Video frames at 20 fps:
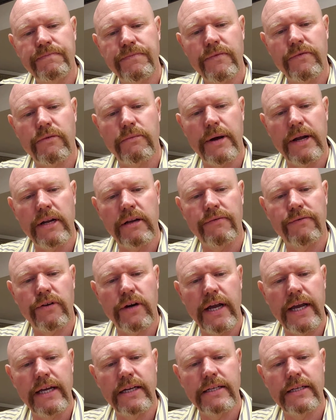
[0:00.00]
Fermented for
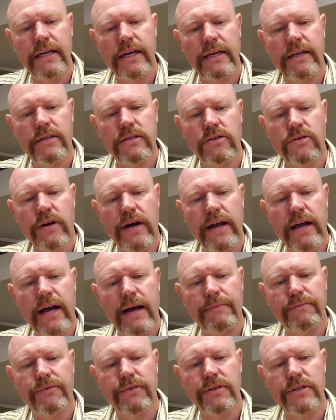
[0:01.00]
8 days. Dry
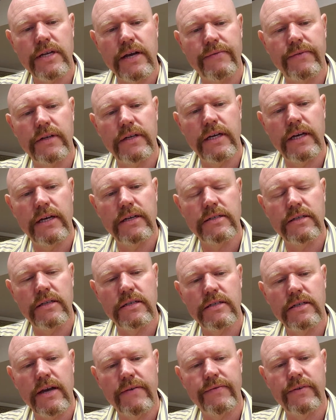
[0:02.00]
hop for 7 days at
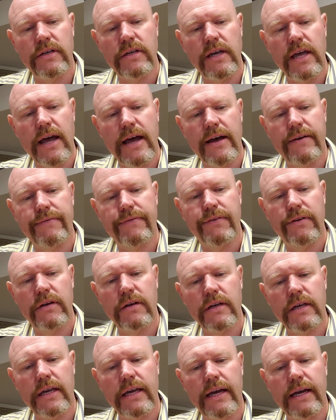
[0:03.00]
70 F.
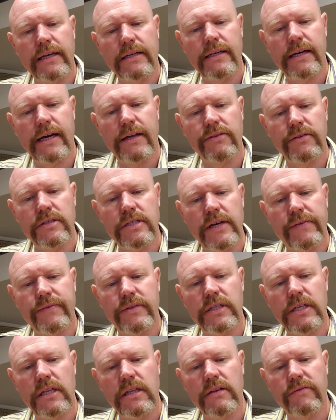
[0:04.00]
Kegged on the
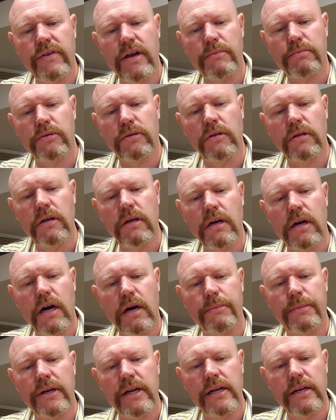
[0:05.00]
17th of April.
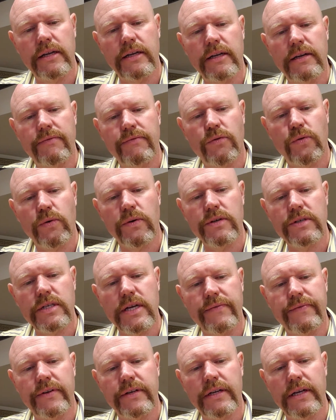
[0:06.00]
Carbonated for
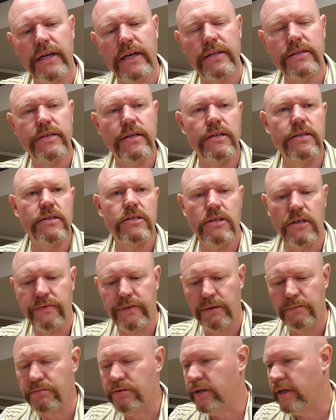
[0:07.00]
7 days at
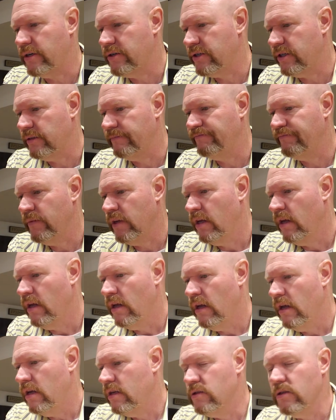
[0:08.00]
serving pressure.
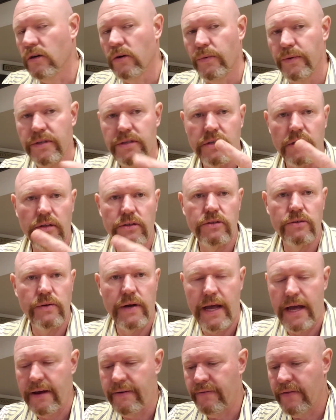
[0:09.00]
So we still do
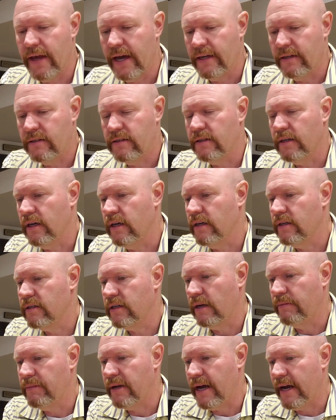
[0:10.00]
have that
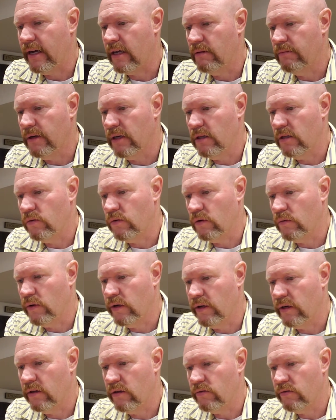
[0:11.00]
same document that we're
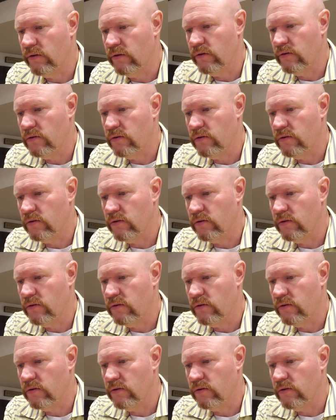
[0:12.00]
working through.